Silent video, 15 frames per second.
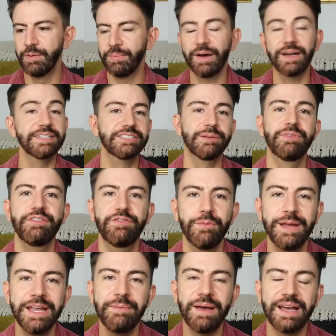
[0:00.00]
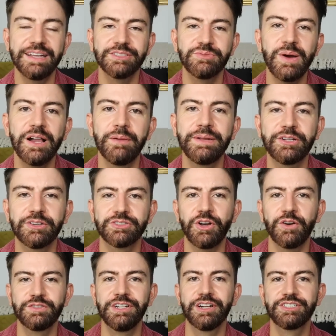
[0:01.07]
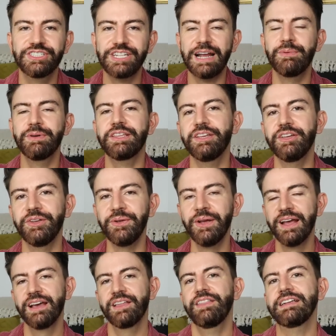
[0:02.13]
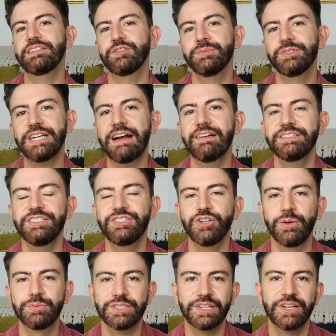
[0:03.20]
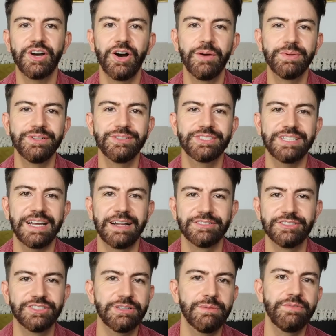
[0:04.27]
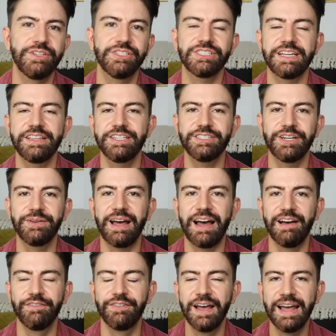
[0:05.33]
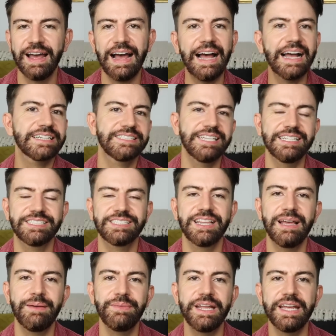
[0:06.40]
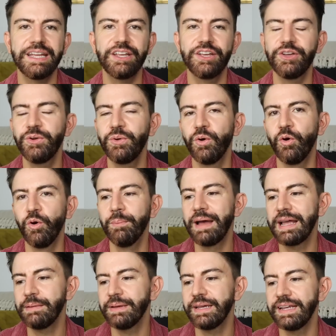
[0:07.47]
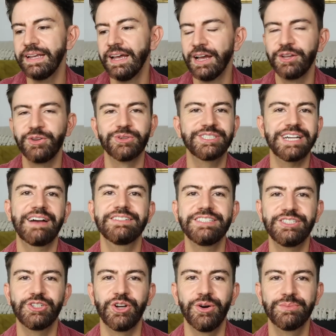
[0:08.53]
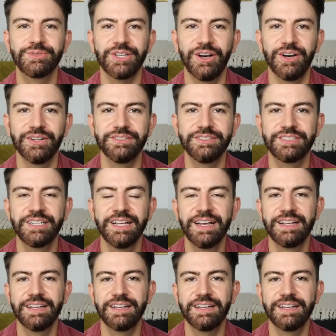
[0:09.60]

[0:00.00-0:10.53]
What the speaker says: buying something from eBay as well, because often I'll share with you things from charity shops and car boot sales, and some of you say that you don't have access to them near you, or maybe your charity shops aren't